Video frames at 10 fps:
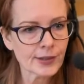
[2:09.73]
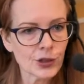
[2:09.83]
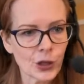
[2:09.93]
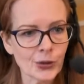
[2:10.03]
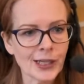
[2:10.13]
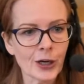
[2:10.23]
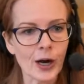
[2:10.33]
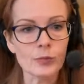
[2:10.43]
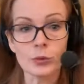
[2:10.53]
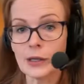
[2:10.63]
it's known here,
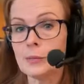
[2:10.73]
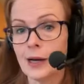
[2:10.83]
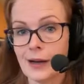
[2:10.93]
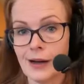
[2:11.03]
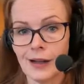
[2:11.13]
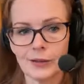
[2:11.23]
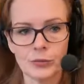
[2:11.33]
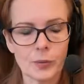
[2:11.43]
a brick by column